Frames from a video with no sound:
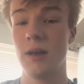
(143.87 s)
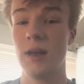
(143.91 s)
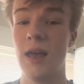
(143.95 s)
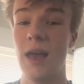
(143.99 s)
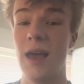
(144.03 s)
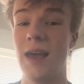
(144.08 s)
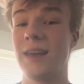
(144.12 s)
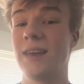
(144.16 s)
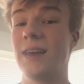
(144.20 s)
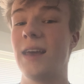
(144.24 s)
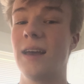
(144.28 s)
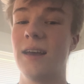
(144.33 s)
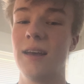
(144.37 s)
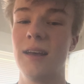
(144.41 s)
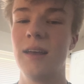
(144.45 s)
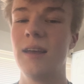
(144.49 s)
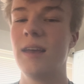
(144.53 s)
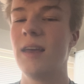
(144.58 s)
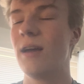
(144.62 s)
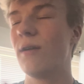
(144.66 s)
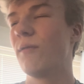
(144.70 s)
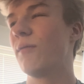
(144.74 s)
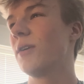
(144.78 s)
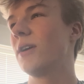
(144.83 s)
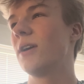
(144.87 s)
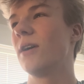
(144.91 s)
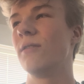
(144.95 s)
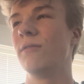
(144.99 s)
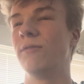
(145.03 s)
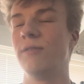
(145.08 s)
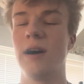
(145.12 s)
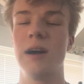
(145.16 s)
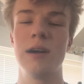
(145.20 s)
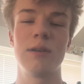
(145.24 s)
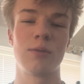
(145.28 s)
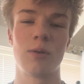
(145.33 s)
and if we go
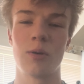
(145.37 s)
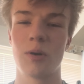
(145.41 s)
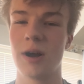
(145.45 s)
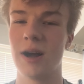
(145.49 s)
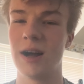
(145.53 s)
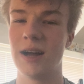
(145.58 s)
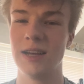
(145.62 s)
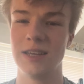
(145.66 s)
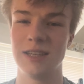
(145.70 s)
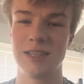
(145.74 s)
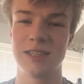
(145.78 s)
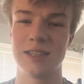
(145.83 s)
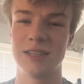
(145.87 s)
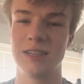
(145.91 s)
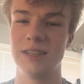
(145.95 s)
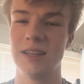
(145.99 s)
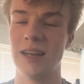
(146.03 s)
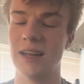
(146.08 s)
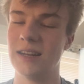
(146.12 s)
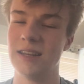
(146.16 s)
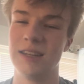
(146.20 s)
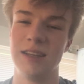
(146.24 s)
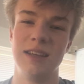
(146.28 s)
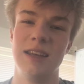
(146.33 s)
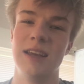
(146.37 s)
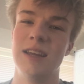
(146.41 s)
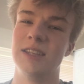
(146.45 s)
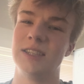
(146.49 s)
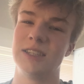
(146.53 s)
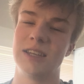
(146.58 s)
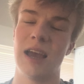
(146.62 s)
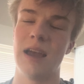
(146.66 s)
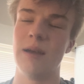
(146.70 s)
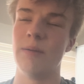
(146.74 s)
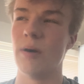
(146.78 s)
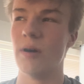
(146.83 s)
viral, guys, then it's
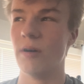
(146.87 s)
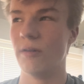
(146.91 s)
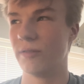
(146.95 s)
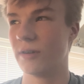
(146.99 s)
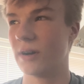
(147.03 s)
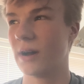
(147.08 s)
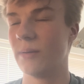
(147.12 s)
game over.